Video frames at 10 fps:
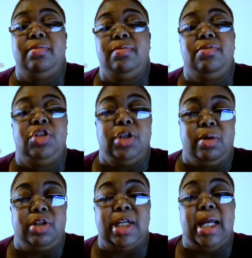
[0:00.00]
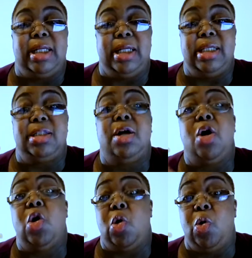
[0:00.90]
shot list,
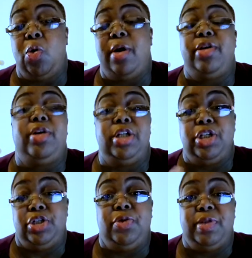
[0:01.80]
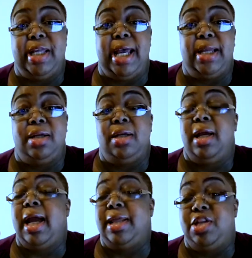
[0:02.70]
or you can just use that.
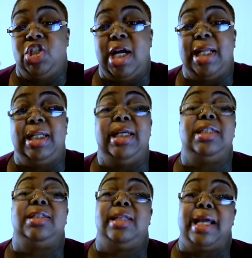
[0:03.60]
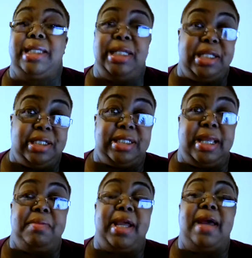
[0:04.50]
And the shot list, like I said, just the
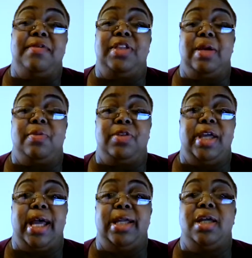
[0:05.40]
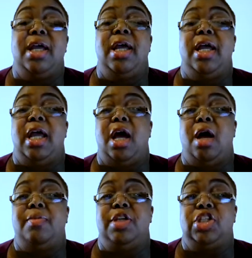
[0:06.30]
same kind of thing with that.
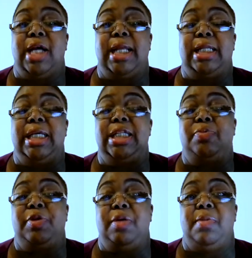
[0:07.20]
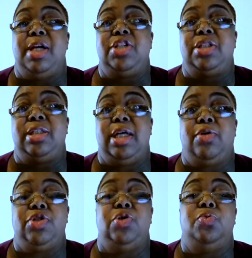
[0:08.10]
The shot list pretty much
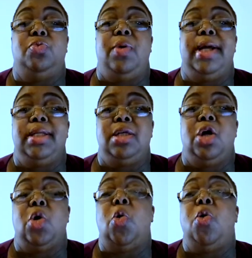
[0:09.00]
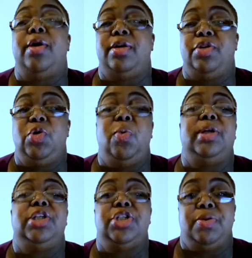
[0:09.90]
tells you what order you want
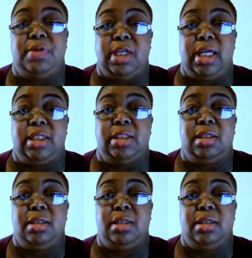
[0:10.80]
to shoot things.